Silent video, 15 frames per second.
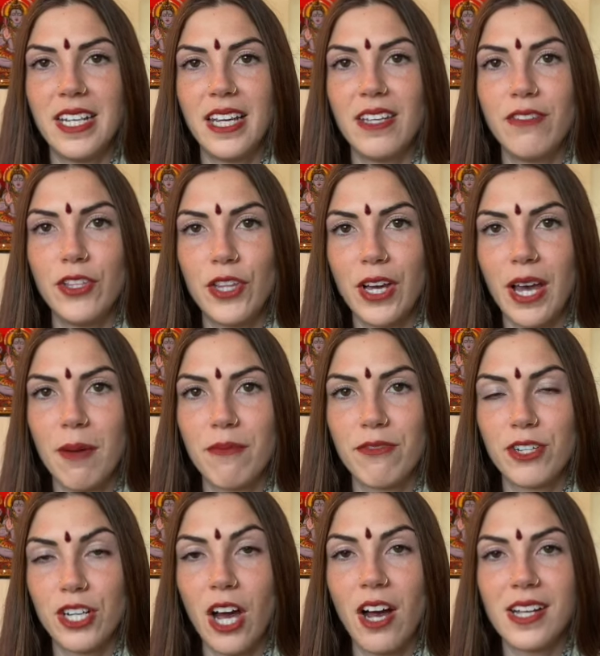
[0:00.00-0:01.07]
it if you look up
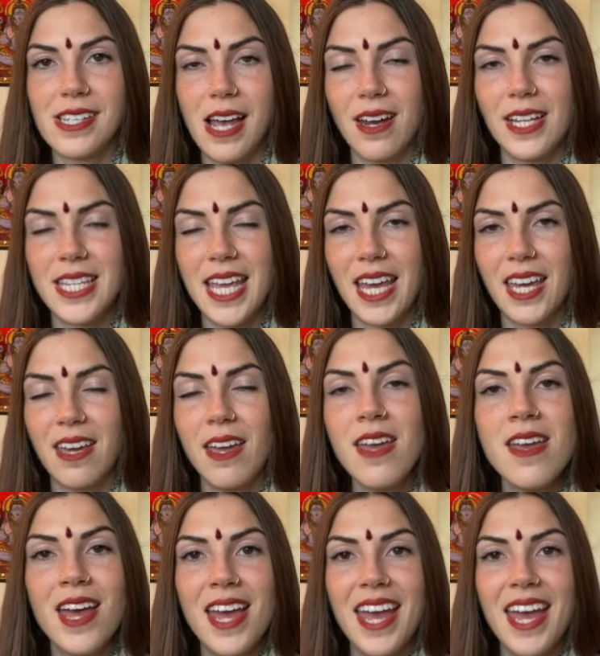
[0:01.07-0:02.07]
for dogs how to take it